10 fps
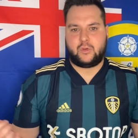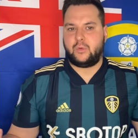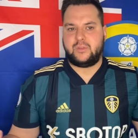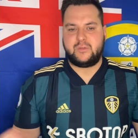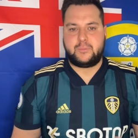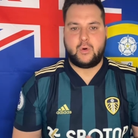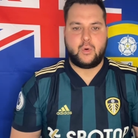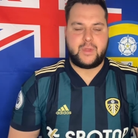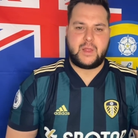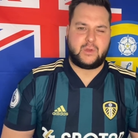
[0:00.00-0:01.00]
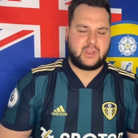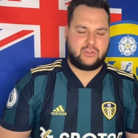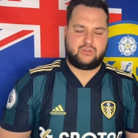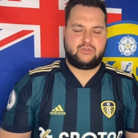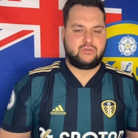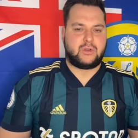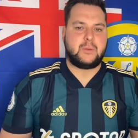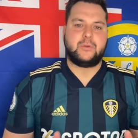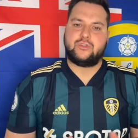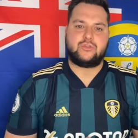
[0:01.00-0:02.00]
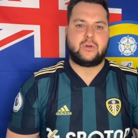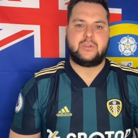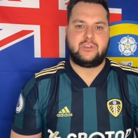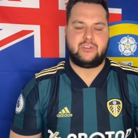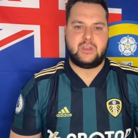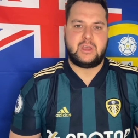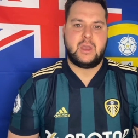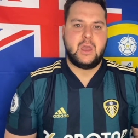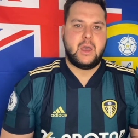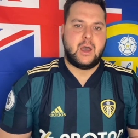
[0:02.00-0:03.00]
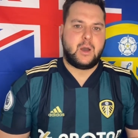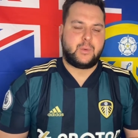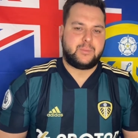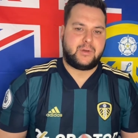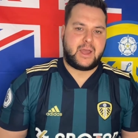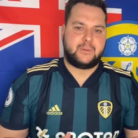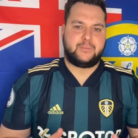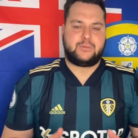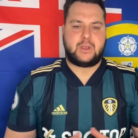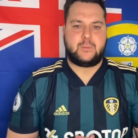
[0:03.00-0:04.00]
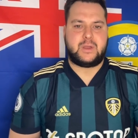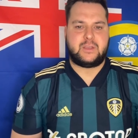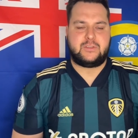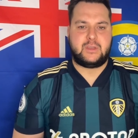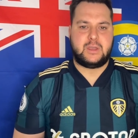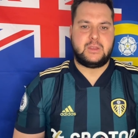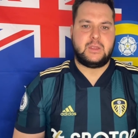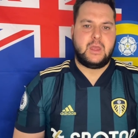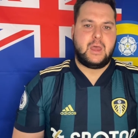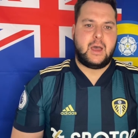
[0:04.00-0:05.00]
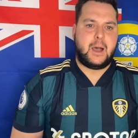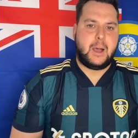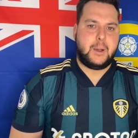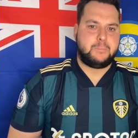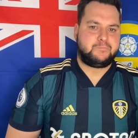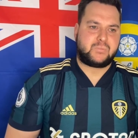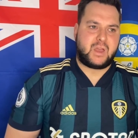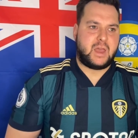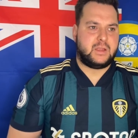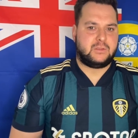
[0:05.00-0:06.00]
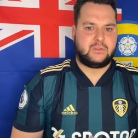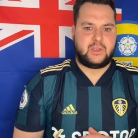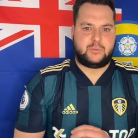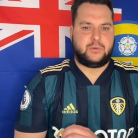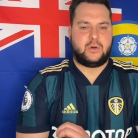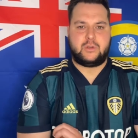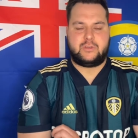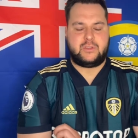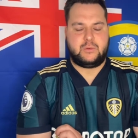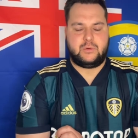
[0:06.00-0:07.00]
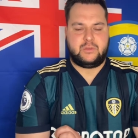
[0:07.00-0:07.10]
all Liverpool. They're looking extremely strong this year. We played them 3 weeks in, and let's be honest, they've